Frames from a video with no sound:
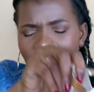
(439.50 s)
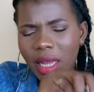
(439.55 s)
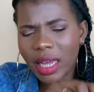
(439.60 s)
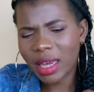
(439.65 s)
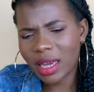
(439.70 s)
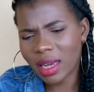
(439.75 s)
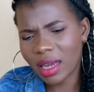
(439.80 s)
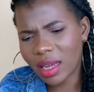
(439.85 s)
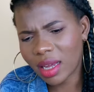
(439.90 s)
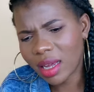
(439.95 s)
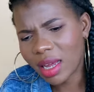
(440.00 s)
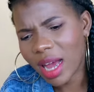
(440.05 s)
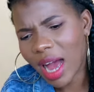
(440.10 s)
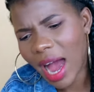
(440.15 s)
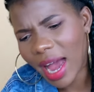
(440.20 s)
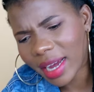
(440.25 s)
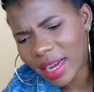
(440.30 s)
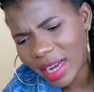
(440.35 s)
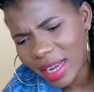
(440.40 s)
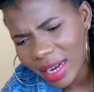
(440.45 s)
like
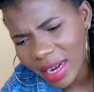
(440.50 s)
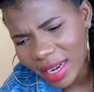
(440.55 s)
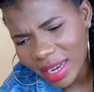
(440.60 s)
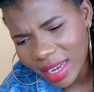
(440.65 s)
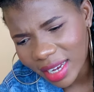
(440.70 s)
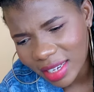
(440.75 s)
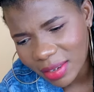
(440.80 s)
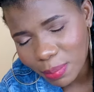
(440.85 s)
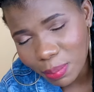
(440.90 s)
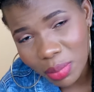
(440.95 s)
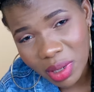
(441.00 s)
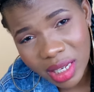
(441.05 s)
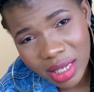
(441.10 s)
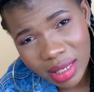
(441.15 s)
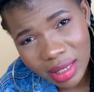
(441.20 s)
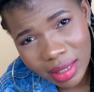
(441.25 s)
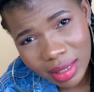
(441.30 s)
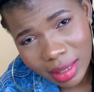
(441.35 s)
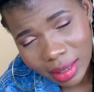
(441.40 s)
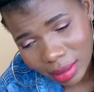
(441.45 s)
I kind of get
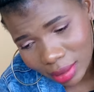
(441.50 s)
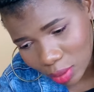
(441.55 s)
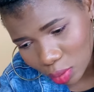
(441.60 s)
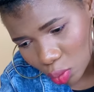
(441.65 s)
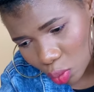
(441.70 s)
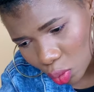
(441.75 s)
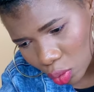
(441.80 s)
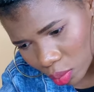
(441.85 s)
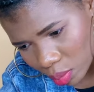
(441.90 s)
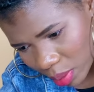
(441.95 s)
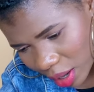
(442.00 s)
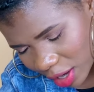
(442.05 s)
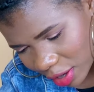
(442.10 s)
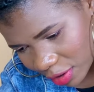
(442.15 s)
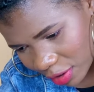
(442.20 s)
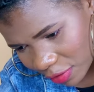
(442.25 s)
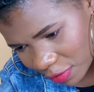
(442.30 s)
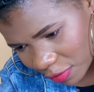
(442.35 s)
blisters on my